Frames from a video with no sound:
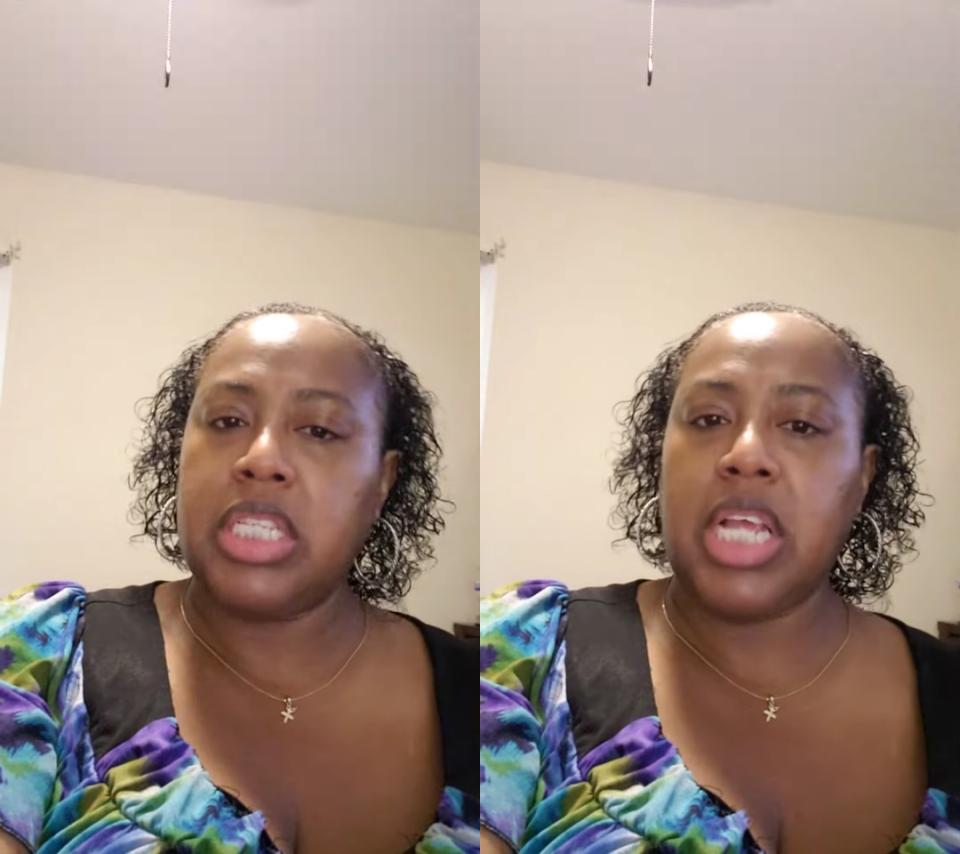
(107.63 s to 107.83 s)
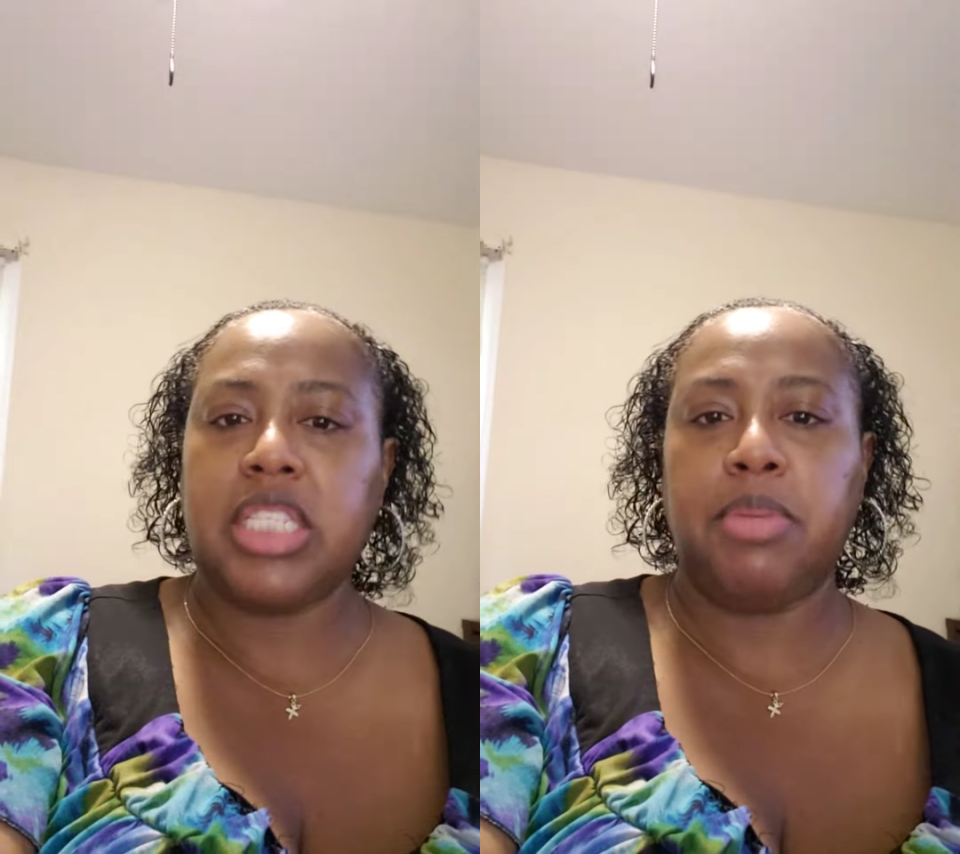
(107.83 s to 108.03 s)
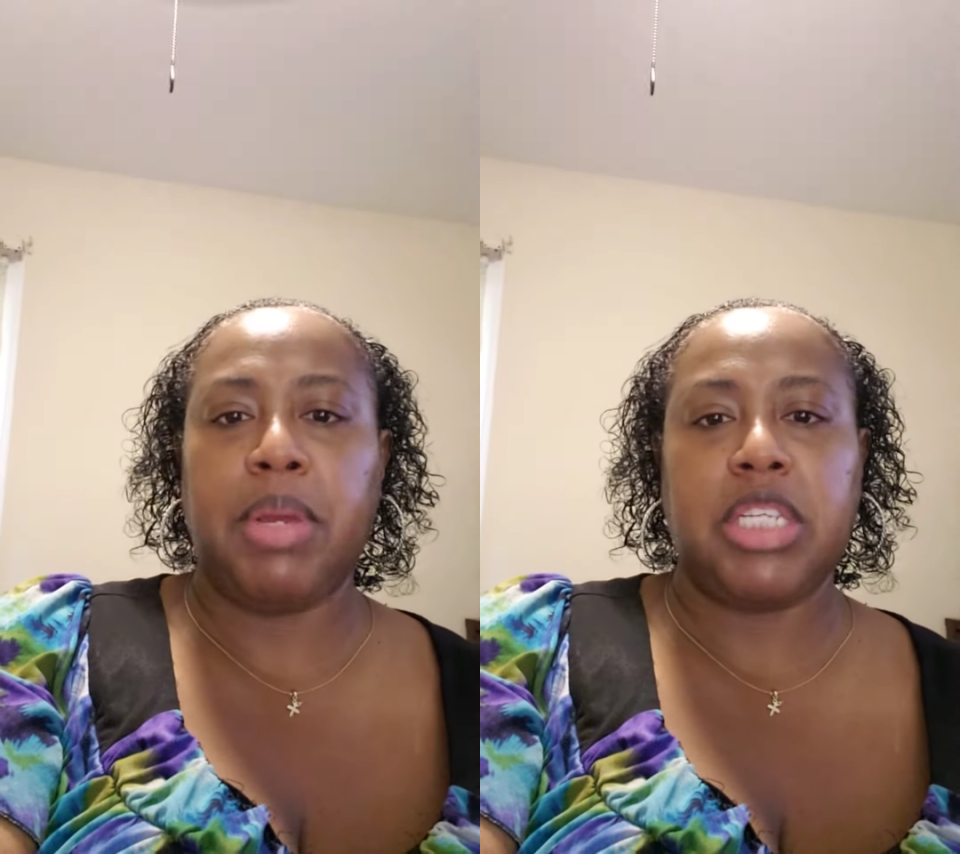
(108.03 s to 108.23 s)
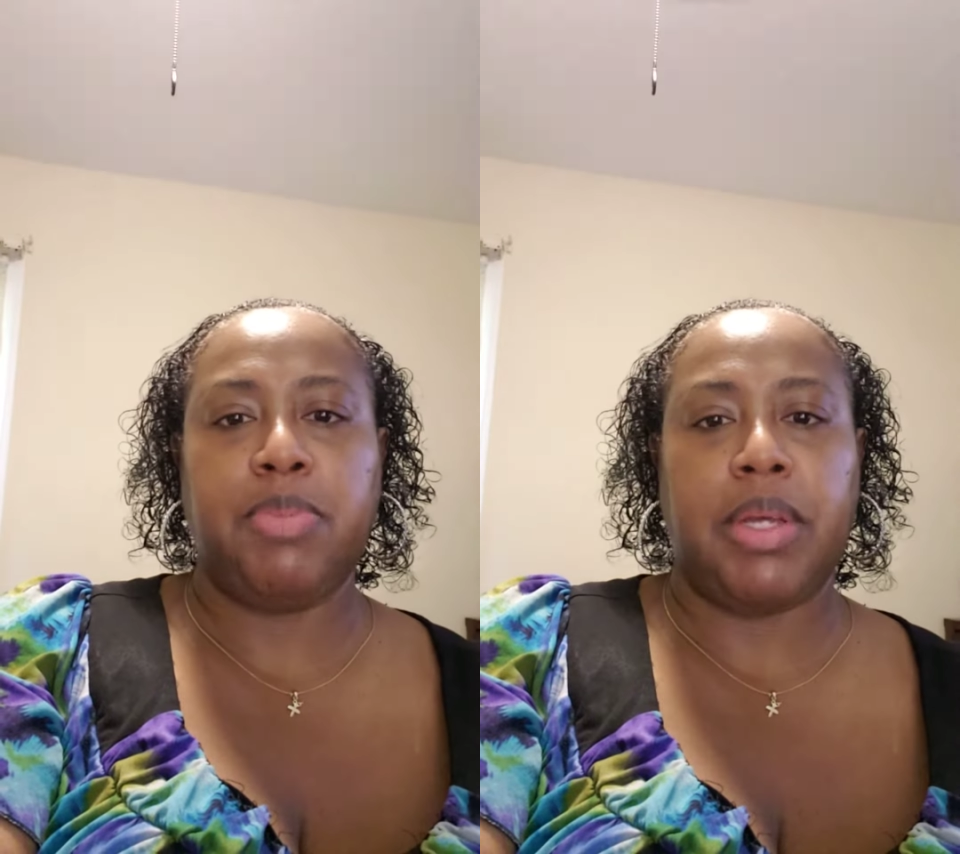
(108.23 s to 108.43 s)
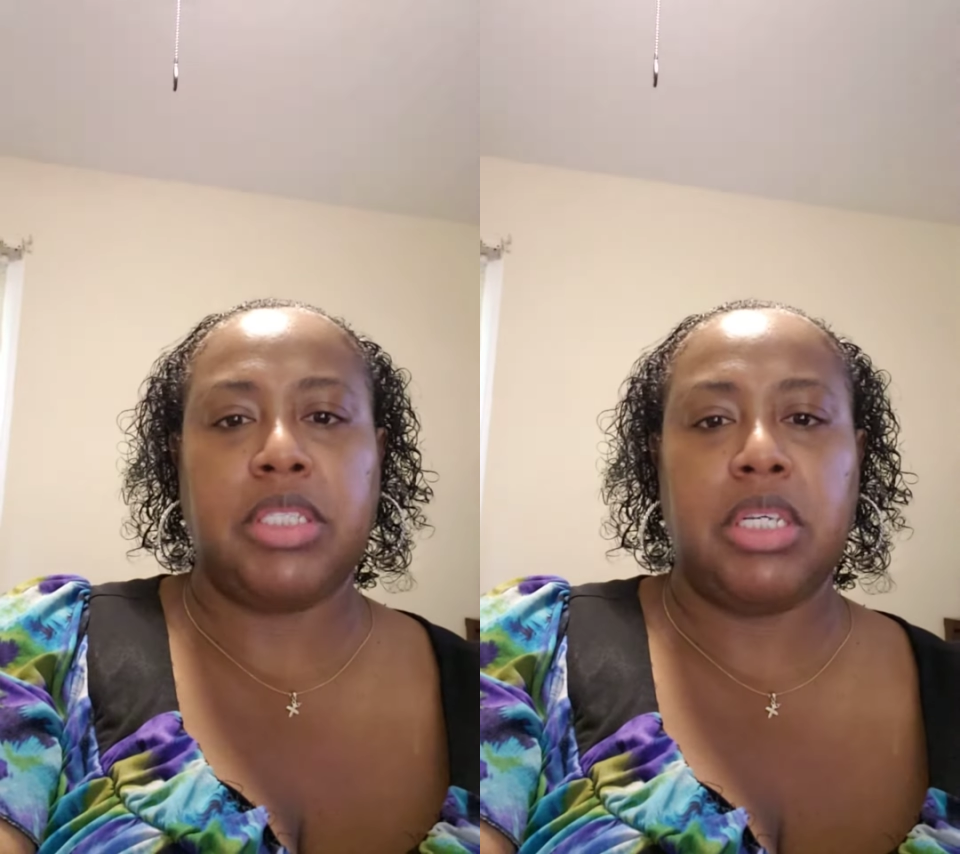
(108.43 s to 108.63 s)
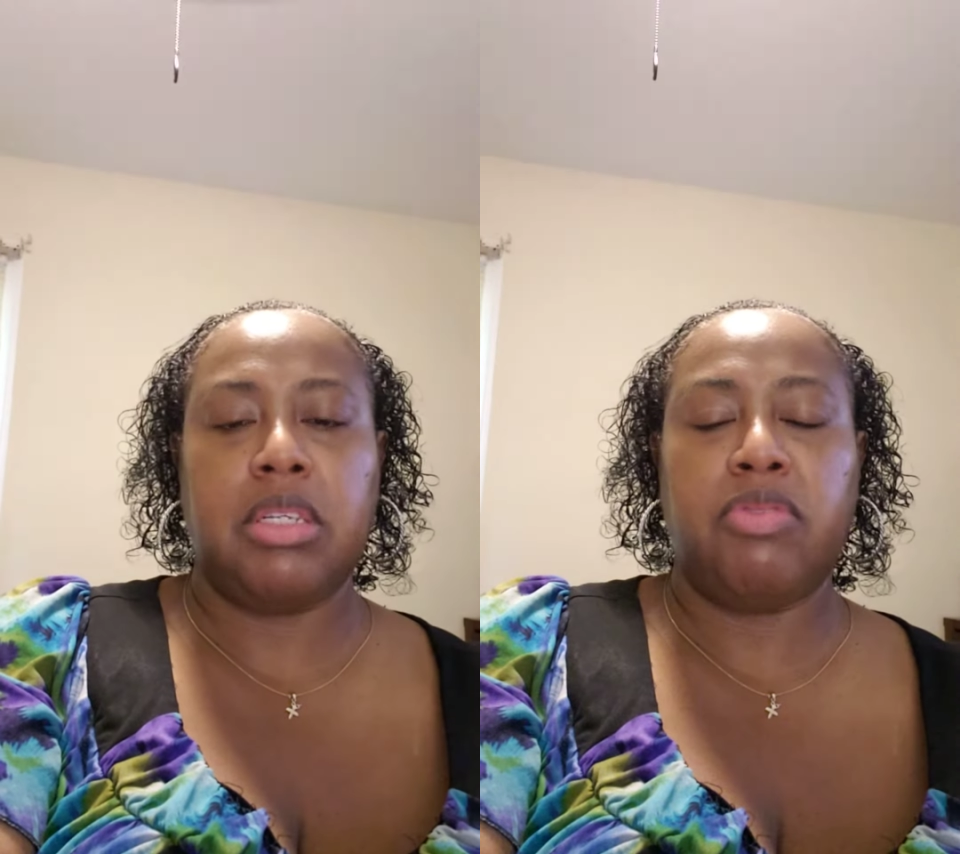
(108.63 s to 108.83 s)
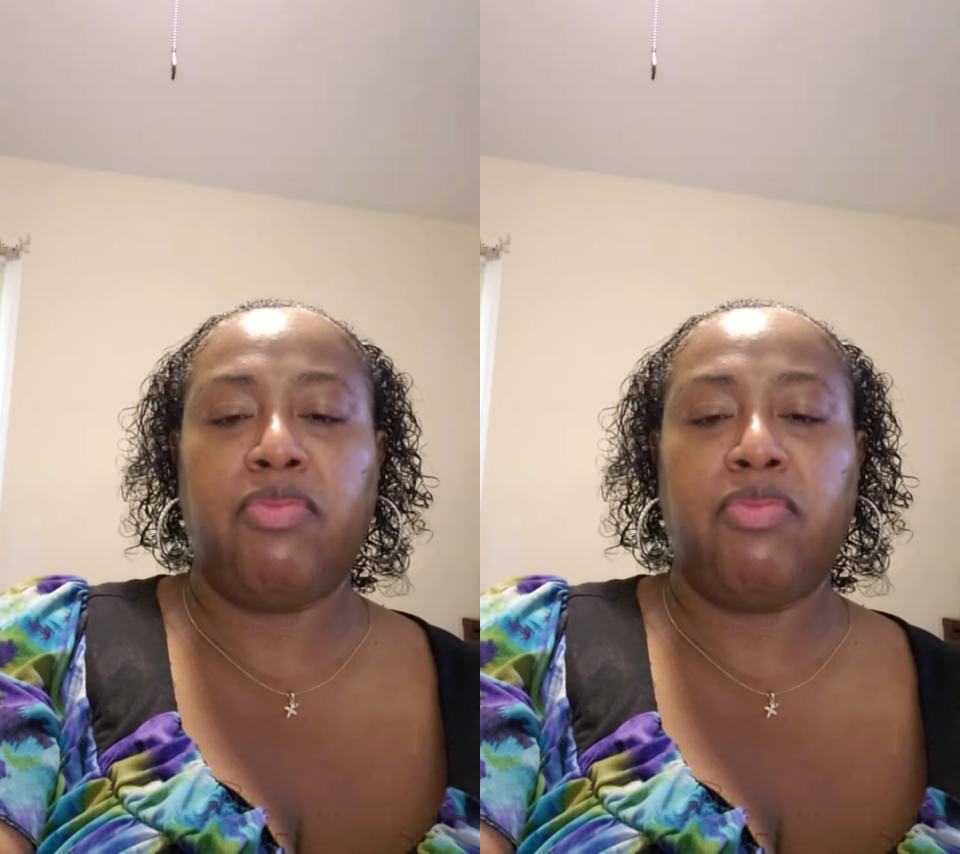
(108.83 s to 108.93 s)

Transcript: that's to be expected.